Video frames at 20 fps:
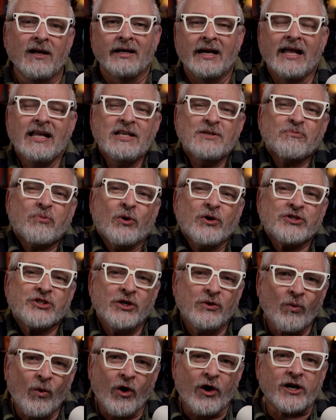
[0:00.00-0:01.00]
Now, this
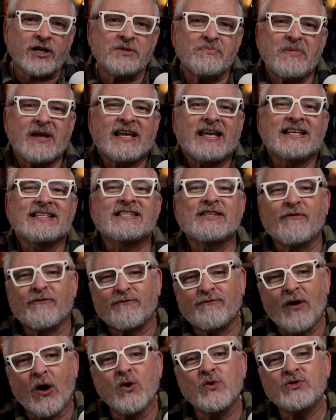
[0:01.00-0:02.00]
portion works because the
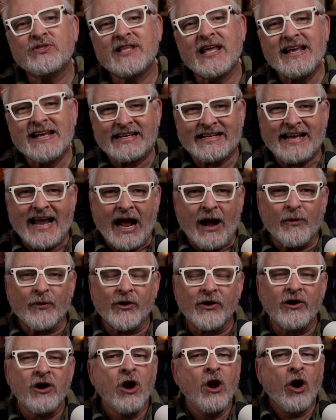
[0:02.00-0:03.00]
foes they
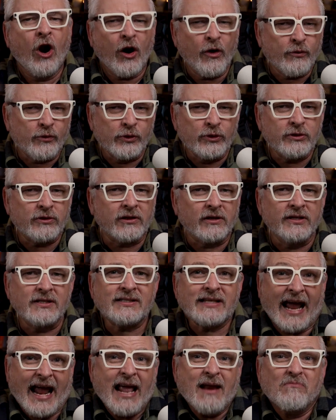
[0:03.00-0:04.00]
encounter are
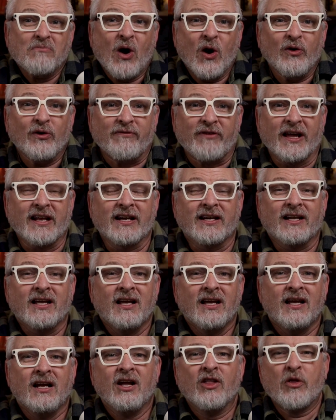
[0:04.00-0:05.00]
ruthless and motivated.
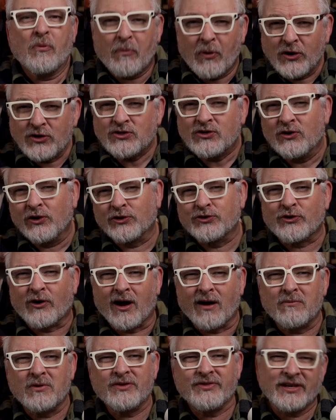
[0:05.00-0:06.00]
The personal
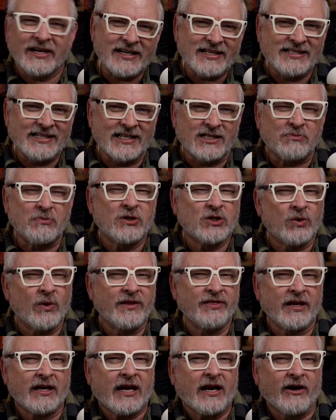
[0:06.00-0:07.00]
drama that exists
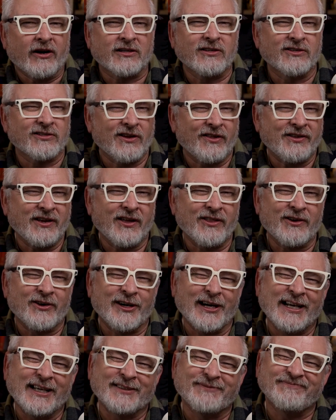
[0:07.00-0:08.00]
between the characters, on the
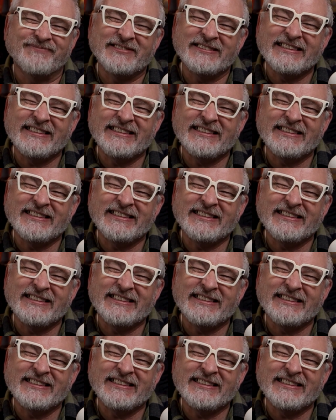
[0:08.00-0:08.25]
other hand,